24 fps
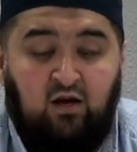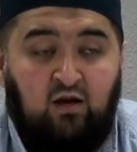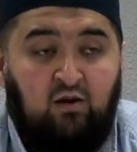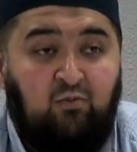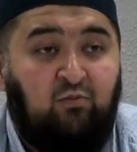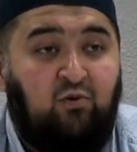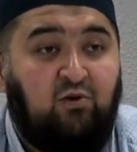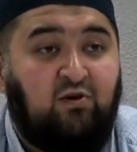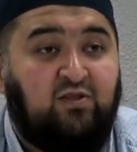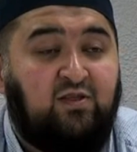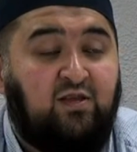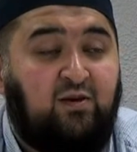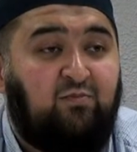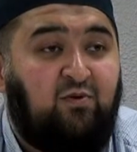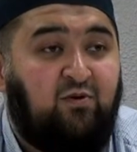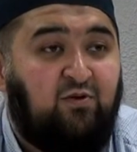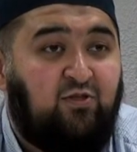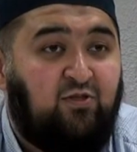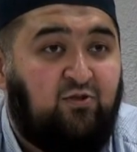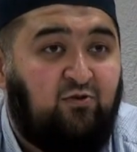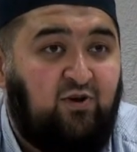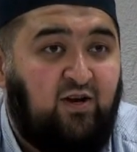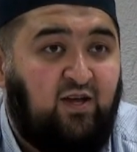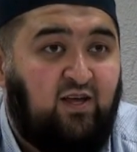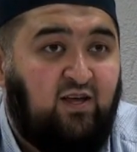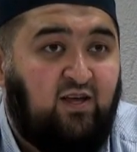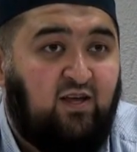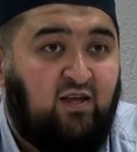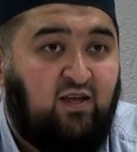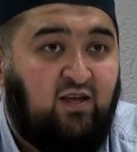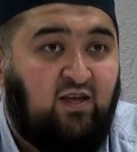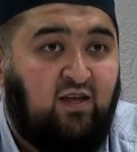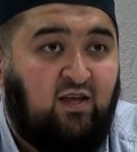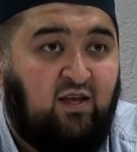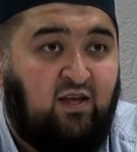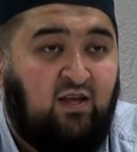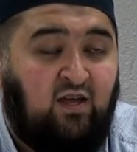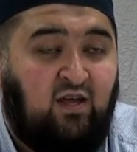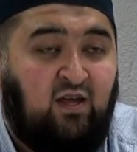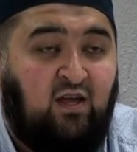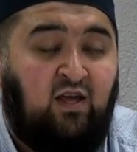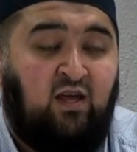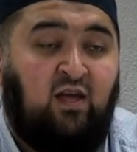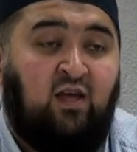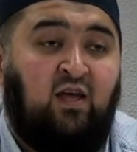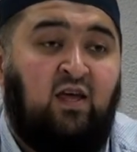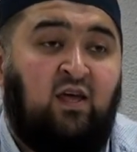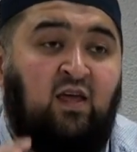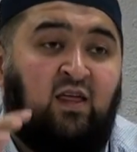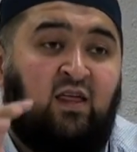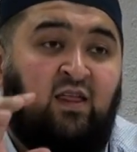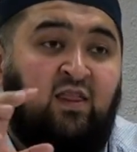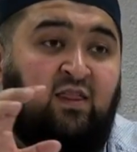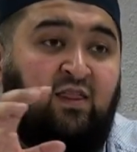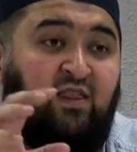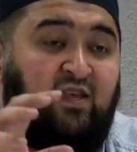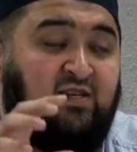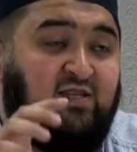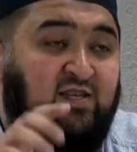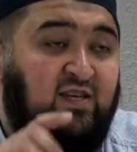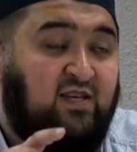Book number three. This